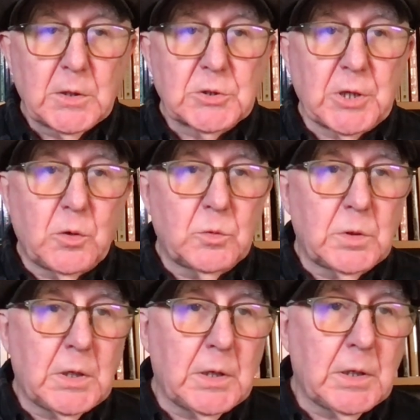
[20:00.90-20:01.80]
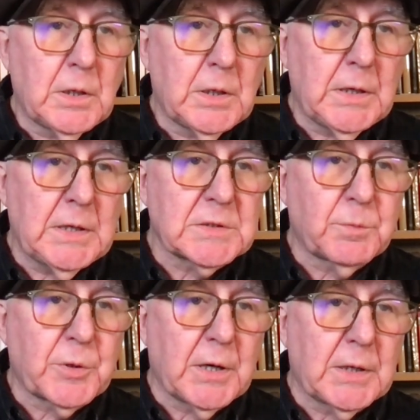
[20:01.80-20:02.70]
So here's
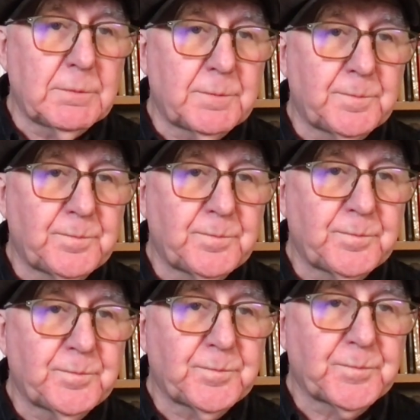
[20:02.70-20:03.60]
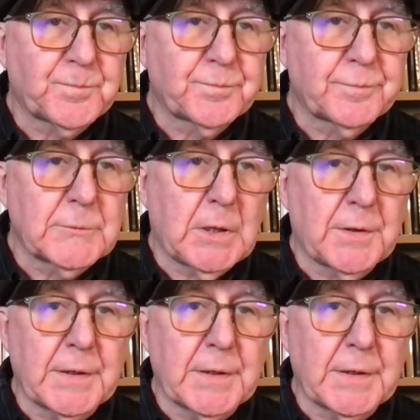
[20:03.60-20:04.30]
a prayer, I